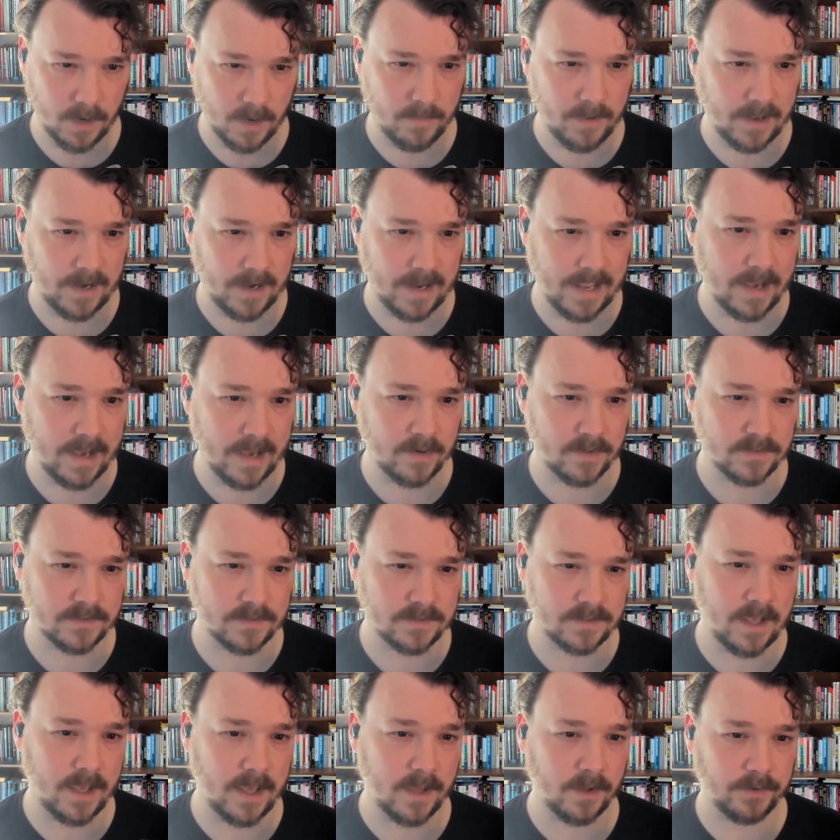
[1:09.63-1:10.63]
about how to
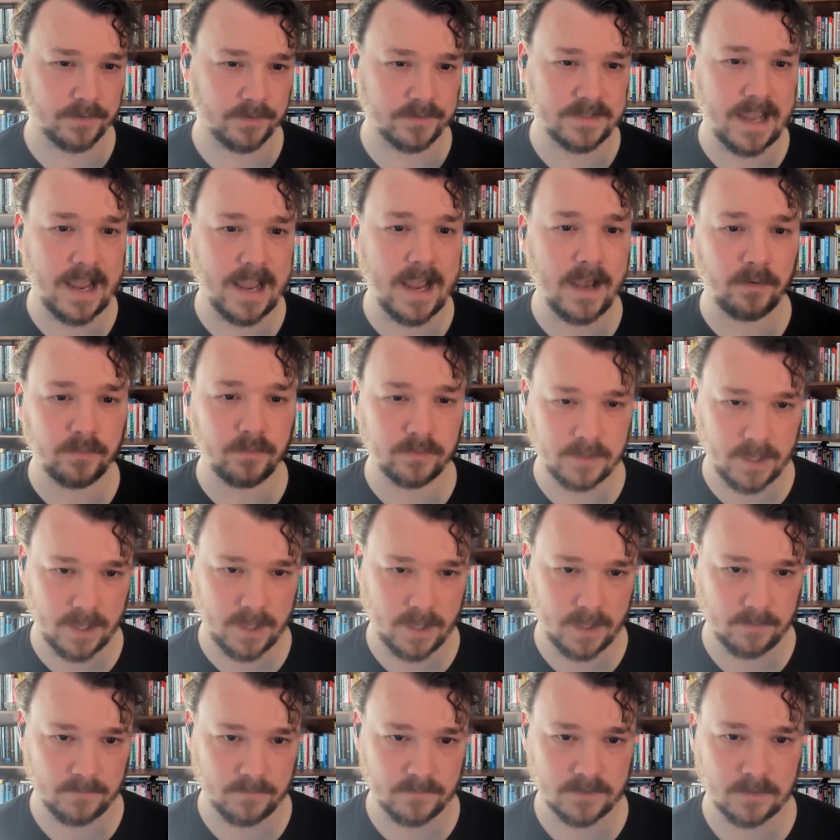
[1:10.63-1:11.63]
scale down
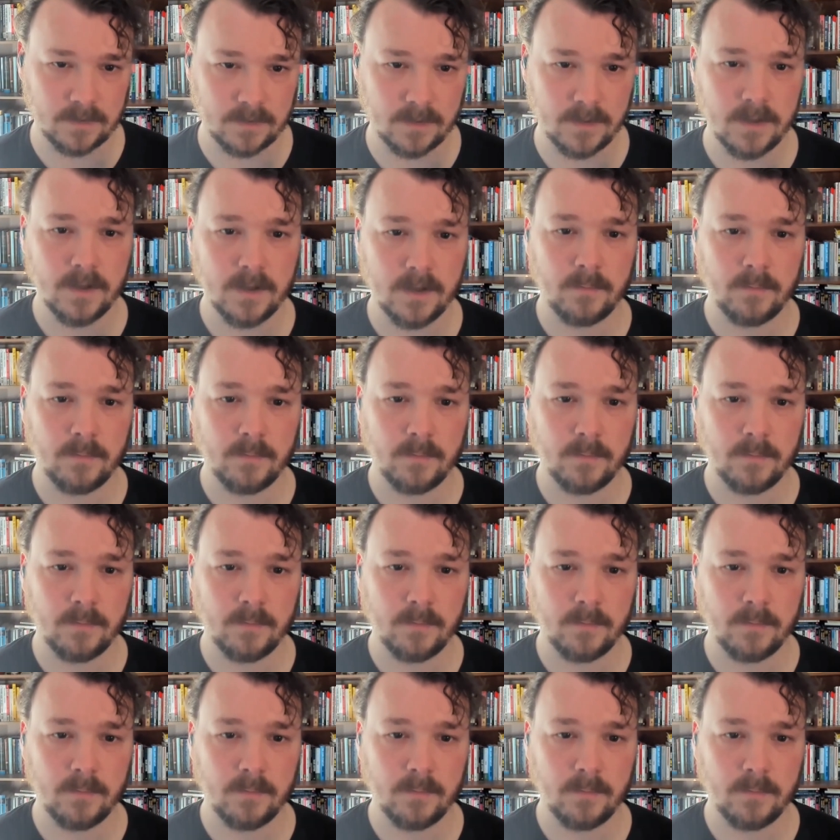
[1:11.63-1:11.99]
games,